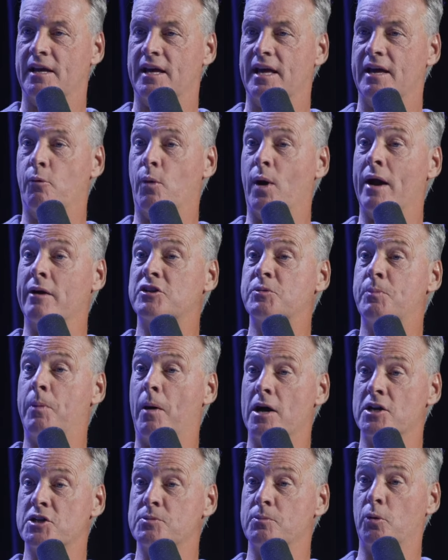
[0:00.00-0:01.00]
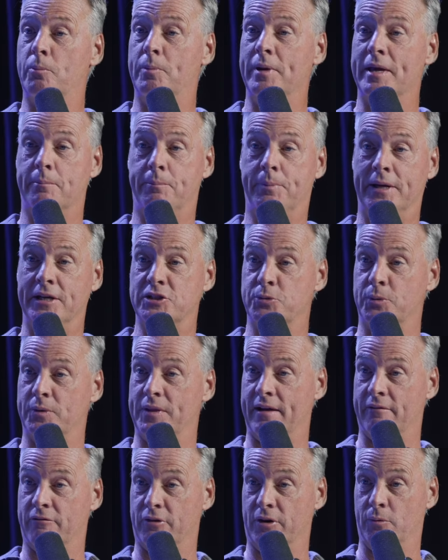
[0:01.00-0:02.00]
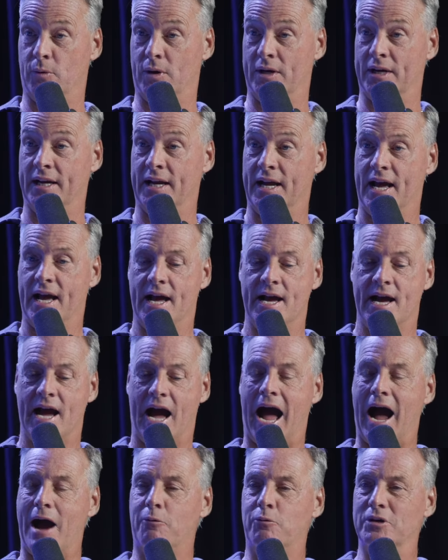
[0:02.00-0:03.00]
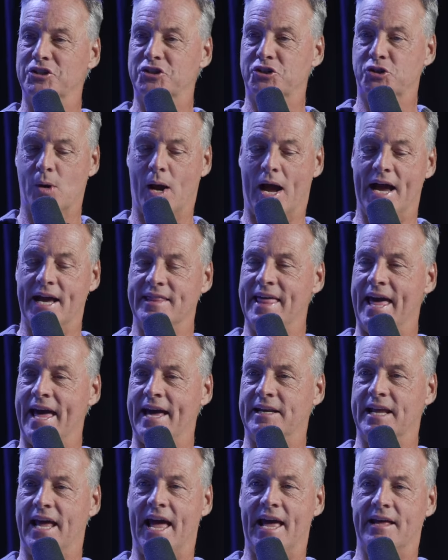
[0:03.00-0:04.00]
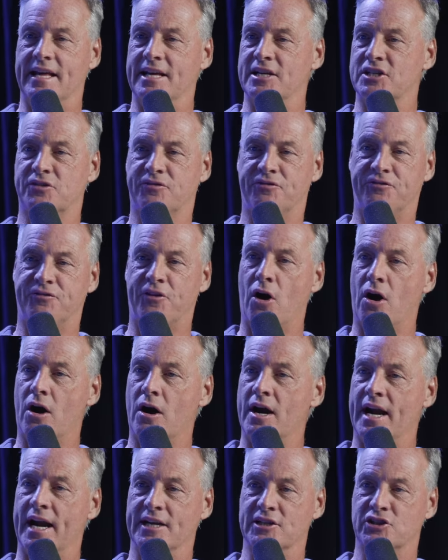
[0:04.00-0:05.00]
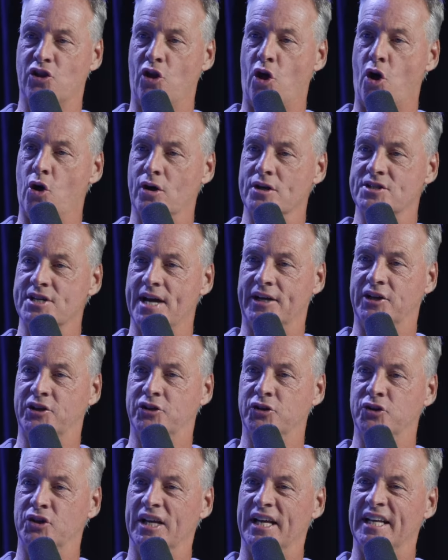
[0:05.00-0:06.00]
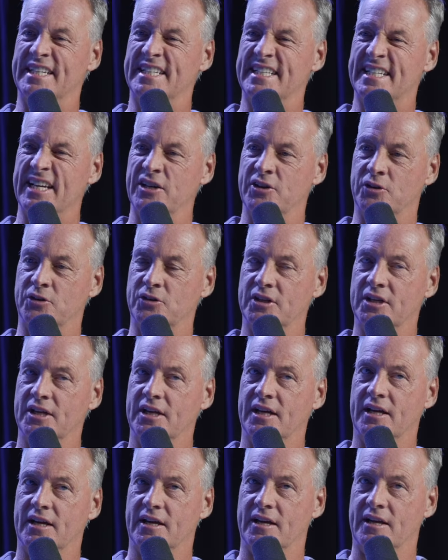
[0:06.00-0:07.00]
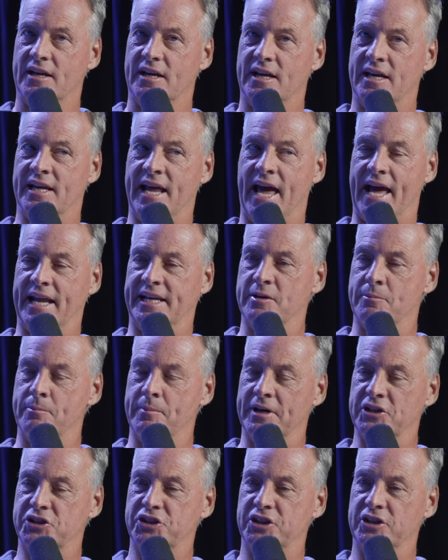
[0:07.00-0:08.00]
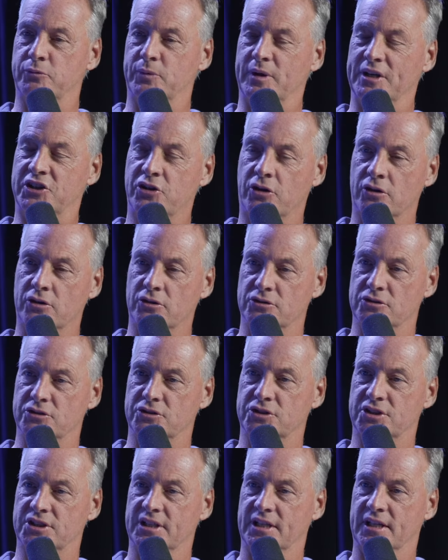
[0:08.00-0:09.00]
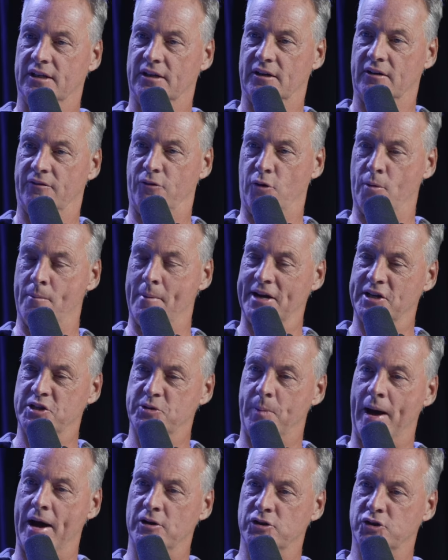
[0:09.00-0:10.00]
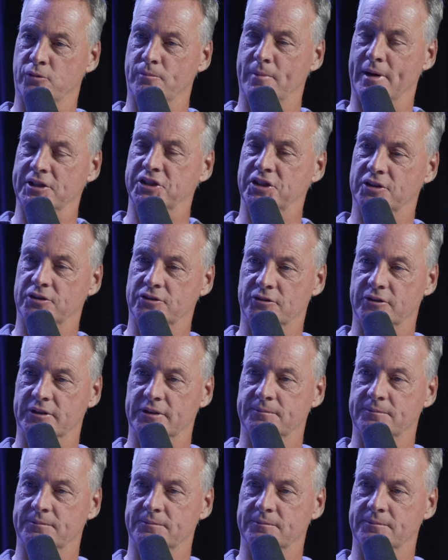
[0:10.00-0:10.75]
where it's possible, be at peace with everyone. Mm-hmm. I would try that as far and as long as I could until it had diminishing returns for my spouse or my children.